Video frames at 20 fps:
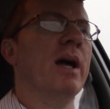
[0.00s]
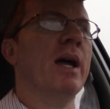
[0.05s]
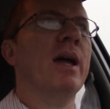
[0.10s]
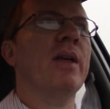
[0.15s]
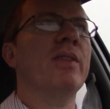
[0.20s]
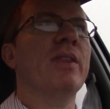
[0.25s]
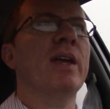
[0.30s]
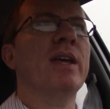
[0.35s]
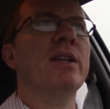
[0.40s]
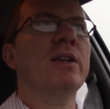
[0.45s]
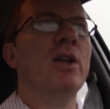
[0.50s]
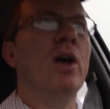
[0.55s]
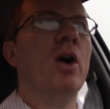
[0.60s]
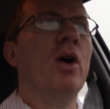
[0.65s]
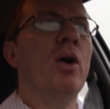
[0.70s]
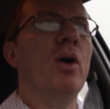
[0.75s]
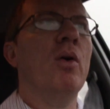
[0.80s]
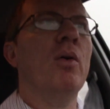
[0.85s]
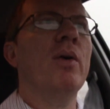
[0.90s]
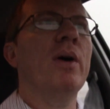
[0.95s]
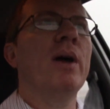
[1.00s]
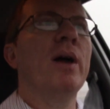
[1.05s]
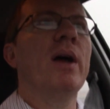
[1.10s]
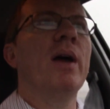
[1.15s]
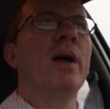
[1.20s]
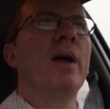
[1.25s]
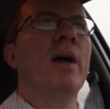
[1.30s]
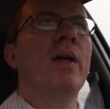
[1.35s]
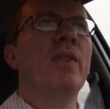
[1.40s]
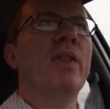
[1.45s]
and they
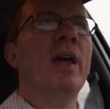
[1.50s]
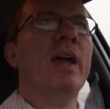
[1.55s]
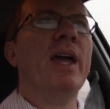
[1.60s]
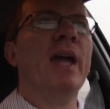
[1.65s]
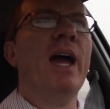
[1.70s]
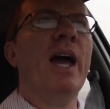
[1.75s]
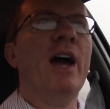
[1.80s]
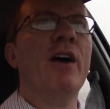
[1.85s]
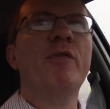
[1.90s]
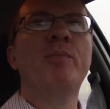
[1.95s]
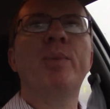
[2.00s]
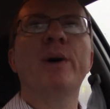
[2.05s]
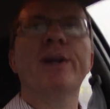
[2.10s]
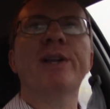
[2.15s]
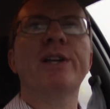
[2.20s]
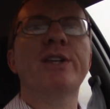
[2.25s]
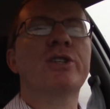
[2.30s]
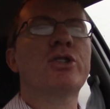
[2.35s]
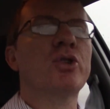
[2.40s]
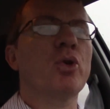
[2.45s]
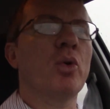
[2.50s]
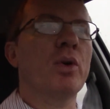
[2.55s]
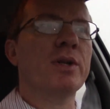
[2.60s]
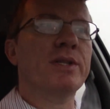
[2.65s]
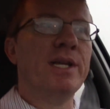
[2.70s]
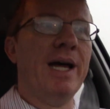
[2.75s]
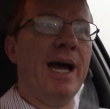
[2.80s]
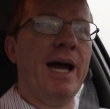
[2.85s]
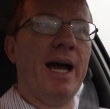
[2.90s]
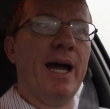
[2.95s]
know they have but a
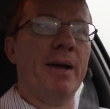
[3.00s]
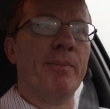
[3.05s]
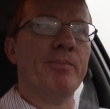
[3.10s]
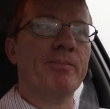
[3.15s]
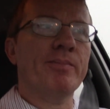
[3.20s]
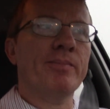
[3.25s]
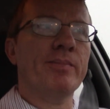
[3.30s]
short time.